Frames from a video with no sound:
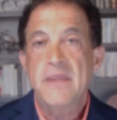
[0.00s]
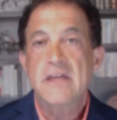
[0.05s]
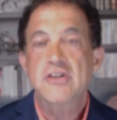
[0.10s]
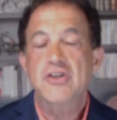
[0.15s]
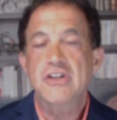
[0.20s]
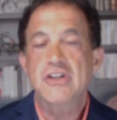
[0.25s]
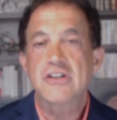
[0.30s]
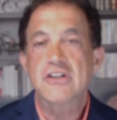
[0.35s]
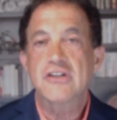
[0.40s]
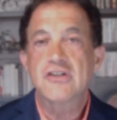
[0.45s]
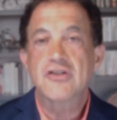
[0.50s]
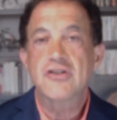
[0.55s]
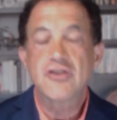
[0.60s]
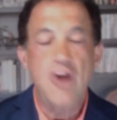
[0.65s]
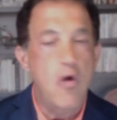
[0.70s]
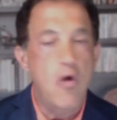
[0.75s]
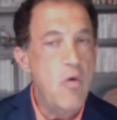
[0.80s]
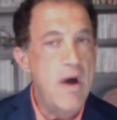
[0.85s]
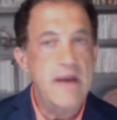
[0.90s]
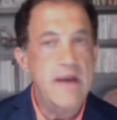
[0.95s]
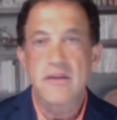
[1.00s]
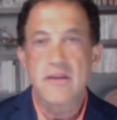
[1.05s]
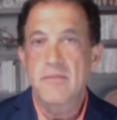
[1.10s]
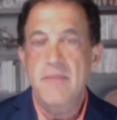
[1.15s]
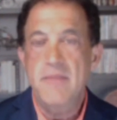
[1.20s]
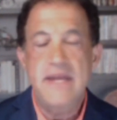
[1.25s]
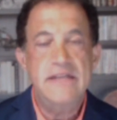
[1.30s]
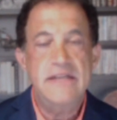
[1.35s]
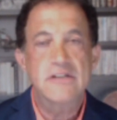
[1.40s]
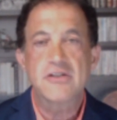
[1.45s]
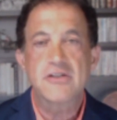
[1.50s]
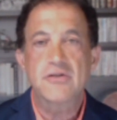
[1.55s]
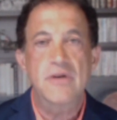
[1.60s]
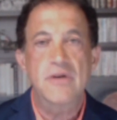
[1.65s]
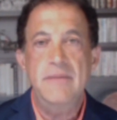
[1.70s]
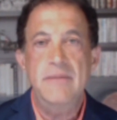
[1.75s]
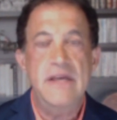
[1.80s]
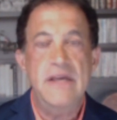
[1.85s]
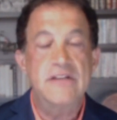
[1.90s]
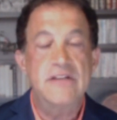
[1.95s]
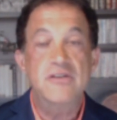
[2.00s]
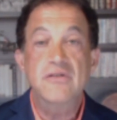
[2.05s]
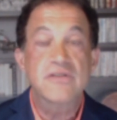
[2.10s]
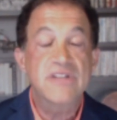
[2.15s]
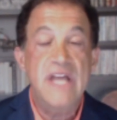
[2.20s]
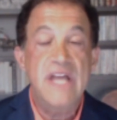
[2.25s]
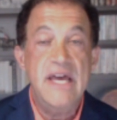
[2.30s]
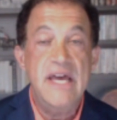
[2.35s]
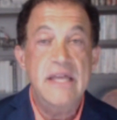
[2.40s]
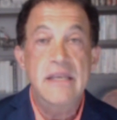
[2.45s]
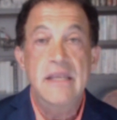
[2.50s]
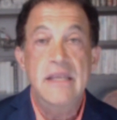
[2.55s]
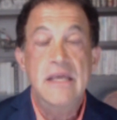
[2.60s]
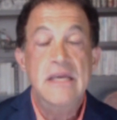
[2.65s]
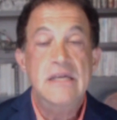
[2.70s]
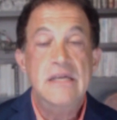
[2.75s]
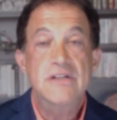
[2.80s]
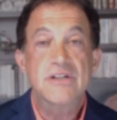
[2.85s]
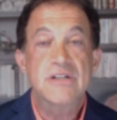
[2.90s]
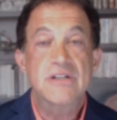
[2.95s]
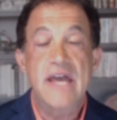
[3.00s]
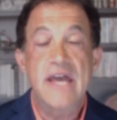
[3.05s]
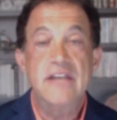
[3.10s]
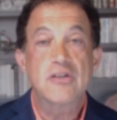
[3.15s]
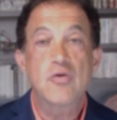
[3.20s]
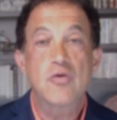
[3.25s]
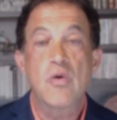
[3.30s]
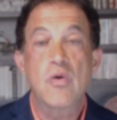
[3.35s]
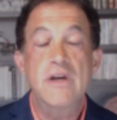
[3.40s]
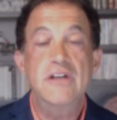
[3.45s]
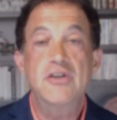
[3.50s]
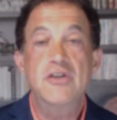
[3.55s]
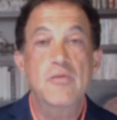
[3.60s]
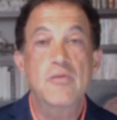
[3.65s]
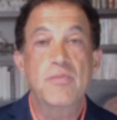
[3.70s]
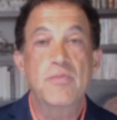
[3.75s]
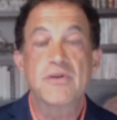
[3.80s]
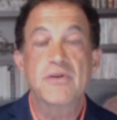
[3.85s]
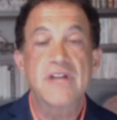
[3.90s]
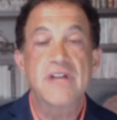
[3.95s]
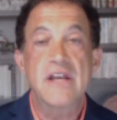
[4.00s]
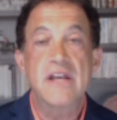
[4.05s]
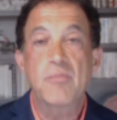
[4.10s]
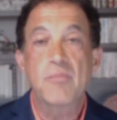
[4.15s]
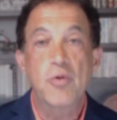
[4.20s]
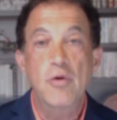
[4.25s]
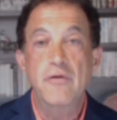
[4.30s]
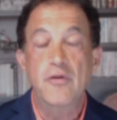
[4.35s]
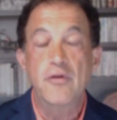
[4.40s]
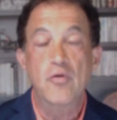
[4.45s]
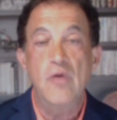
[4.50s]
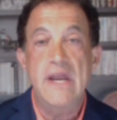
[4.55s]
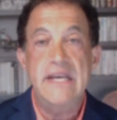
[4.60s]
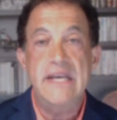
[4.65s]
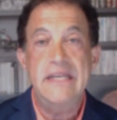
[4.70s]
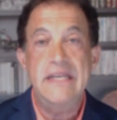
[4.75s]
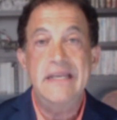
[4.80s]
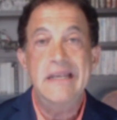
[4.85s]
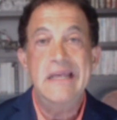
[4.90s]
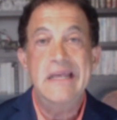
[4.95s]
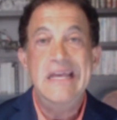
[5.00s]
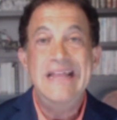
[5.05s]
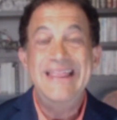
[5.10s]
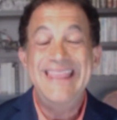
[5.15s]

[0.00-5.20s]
She's so out of the mainstream. As you said, mm-hmm. she's got a 22% approval rating.